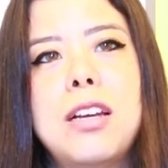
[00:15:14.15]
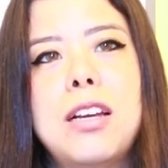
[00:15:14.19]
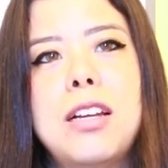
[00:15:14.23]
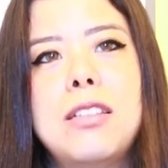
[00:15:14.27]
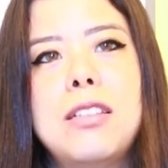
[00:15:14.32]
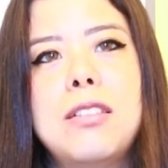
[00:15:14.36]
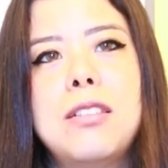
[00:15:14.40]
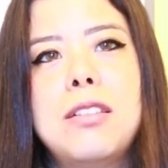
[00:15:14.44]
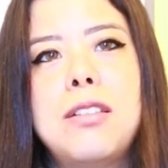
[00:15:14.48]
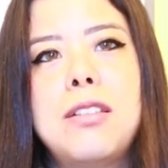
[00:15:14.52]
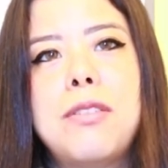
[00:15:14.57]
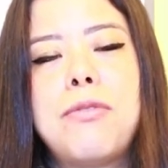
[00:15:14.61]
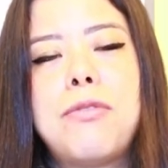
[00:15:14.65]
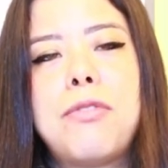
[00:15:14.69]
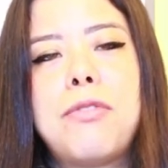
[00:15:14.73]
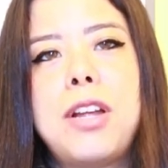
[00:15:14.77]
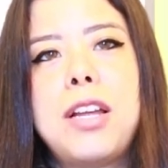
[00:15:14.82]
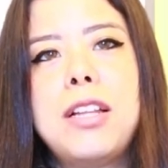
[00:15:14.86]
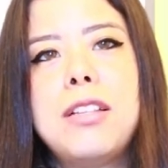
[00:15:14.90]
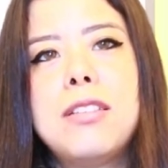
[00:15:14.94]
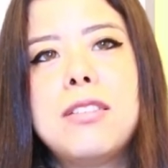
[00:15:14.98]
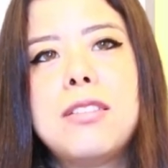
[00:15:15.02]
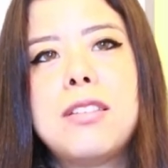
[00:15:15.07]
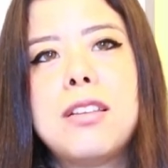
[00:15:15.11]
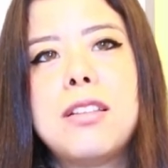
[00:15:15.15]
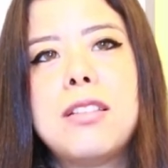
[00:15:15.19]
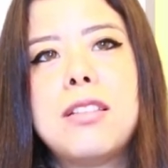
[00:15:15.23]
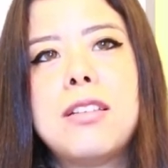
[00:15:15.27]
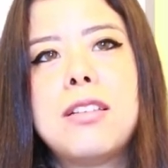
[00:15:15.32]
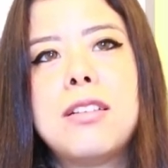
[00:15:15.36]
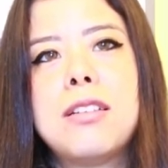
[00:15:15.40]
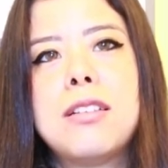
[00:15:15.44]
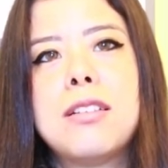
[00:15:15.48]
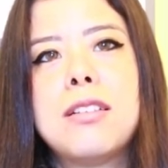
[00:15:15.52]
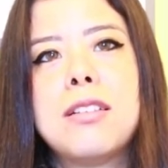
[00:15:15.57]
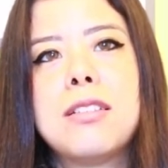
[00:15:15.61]
And the friends and
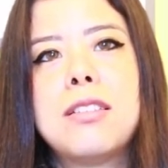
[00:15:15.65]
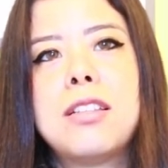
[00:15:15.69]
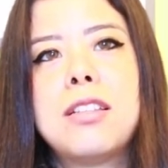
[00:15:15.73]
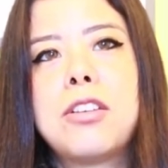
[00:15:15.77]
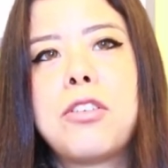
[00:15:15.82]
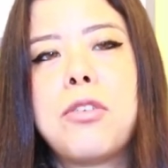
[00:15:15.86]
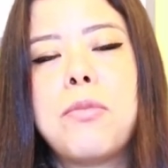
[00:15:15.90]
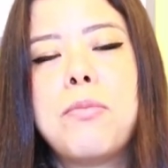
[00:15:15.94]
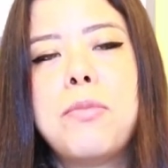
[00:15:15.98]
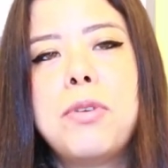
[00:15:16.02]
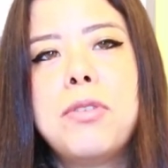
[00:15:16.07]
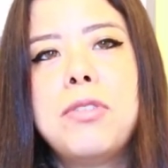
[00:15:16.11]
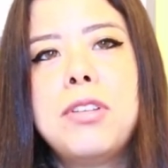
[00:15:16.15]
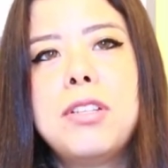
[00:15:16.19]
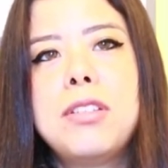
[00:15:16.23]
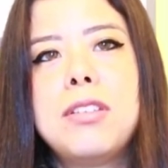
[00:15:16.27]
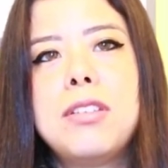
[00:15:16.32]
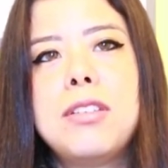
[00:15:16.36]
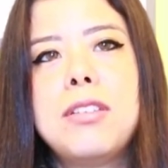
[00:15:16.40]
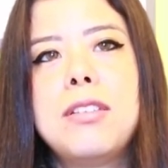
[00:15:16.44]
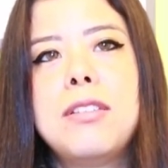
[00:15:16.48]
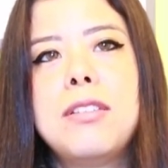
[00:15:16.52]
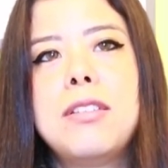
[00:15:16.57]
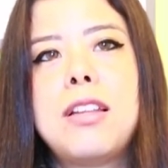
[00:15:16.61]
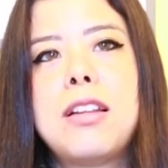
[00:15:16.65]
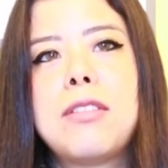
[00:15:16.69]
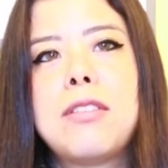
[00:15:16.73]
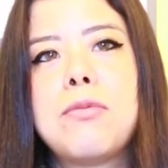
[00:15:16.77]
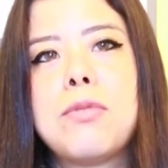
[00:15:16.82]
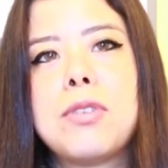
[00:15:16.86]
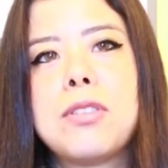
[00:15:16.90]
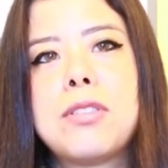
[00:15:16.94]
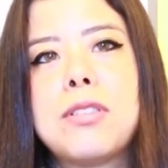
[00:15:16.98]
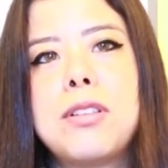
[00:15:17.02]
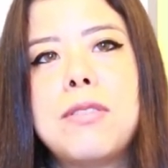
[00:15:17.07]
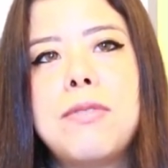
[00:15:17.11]
the, the community
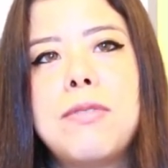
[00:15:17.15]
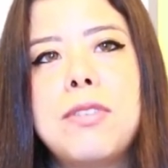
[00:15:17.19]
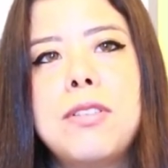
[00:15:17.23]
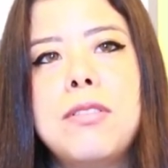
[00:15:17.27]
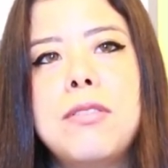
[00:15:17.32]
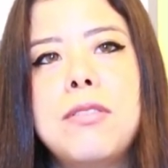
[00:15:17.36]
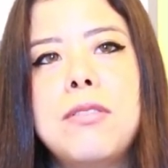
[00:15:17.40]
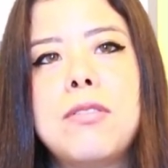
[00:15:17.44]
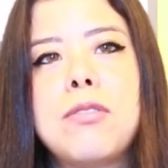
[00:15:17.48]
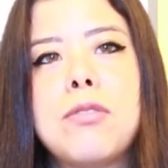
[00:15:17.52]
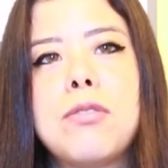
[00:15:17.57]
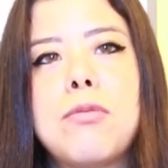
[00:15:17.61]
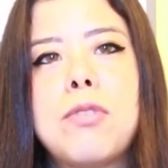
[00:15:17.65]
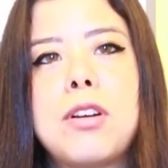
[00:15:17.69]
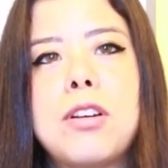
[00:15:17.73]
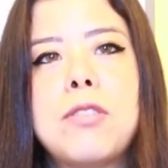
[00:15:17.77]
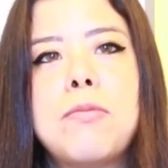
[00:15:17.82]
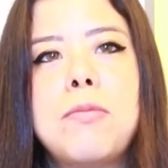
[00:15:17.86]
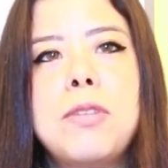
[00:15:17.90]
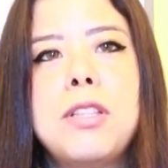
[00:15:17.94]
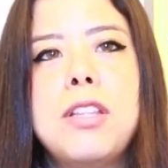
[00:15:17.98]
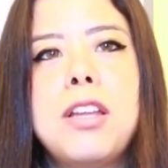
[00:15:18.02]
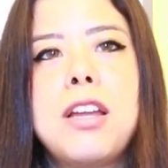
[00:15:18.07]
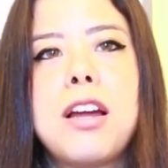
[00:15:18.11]
that was living toward me,